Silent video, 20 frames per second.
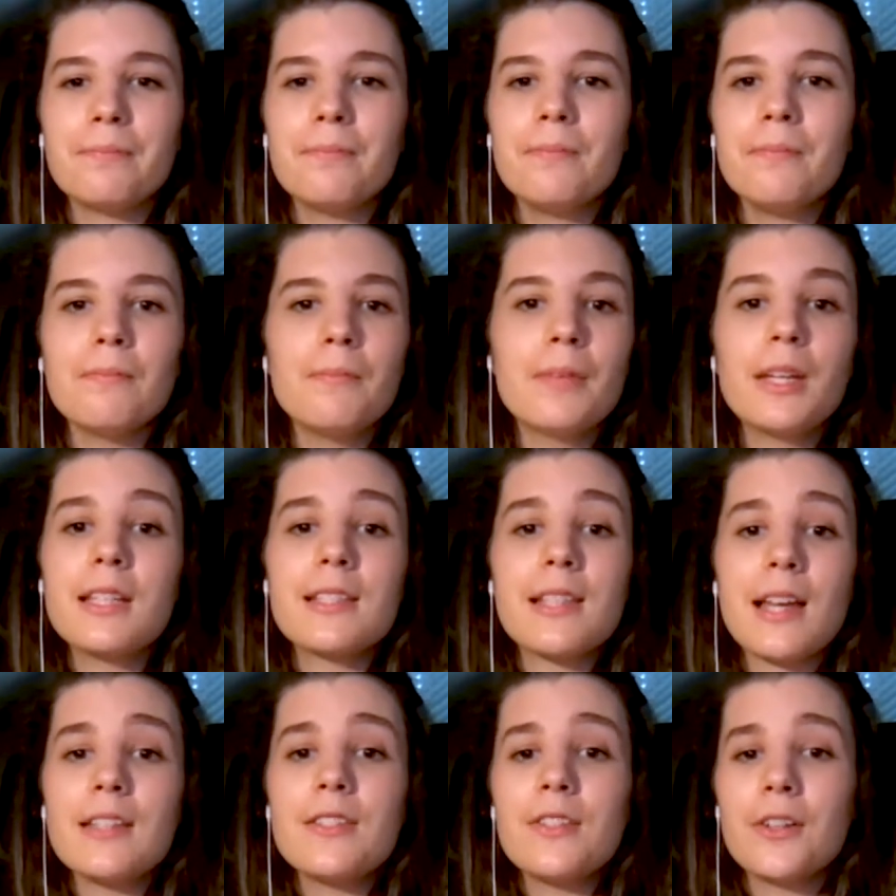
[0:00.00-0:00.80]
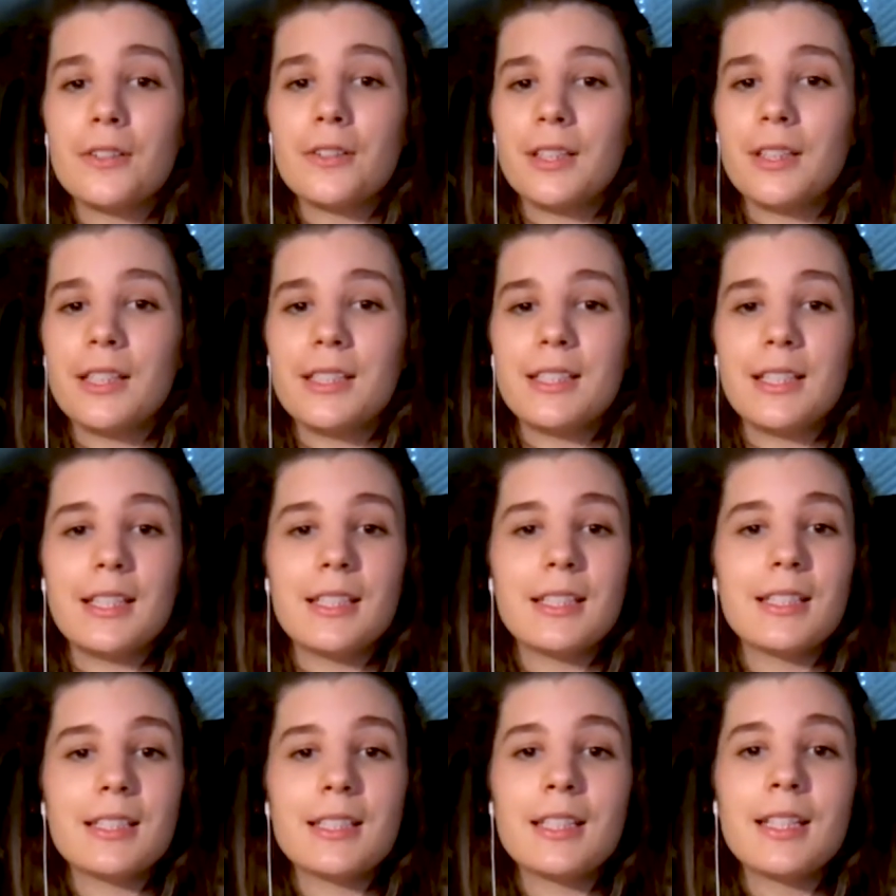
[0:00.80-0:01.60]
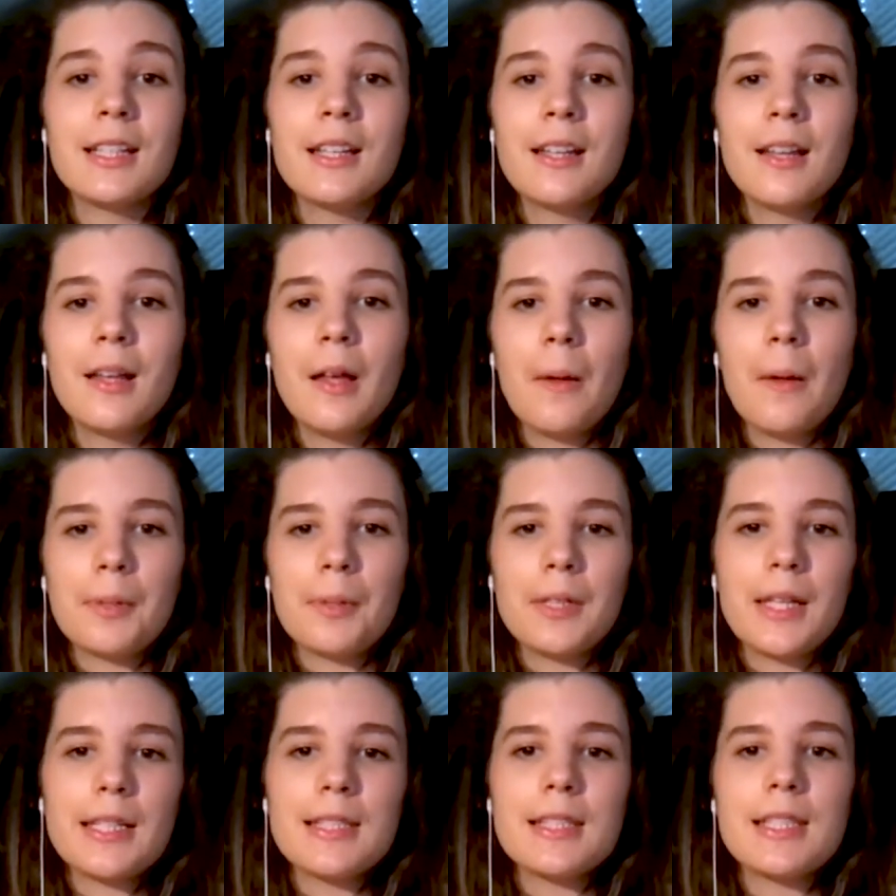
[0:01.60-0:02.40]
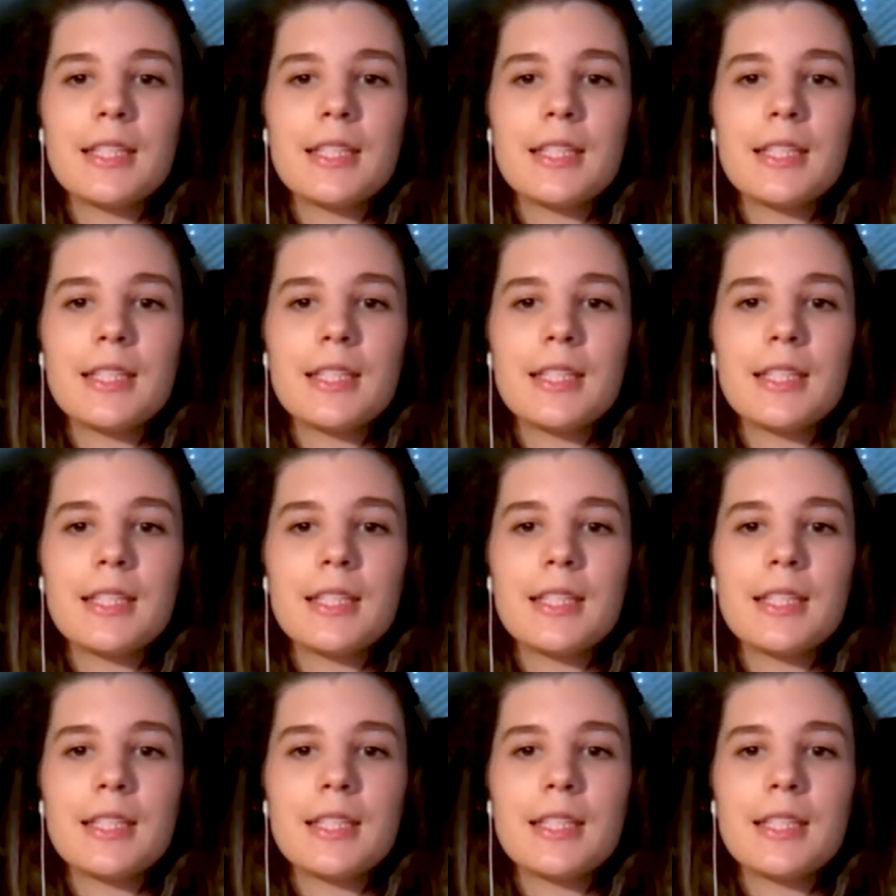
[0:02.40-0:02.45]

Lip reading: Because I certainly didn't. Plus,